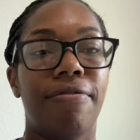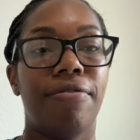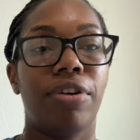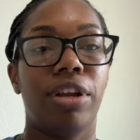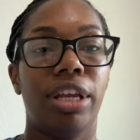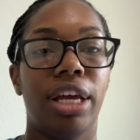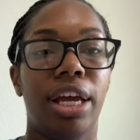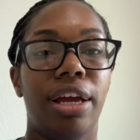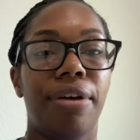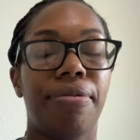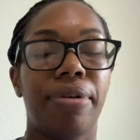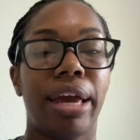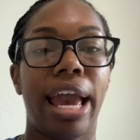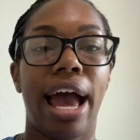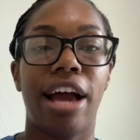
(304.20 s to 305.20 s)
fully
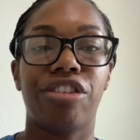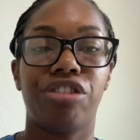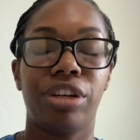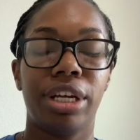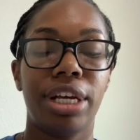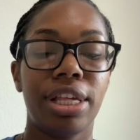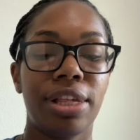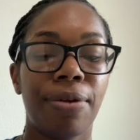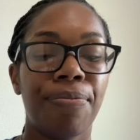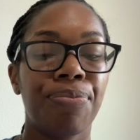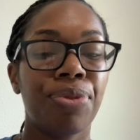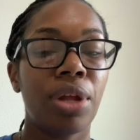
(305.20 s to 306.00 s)
cashless.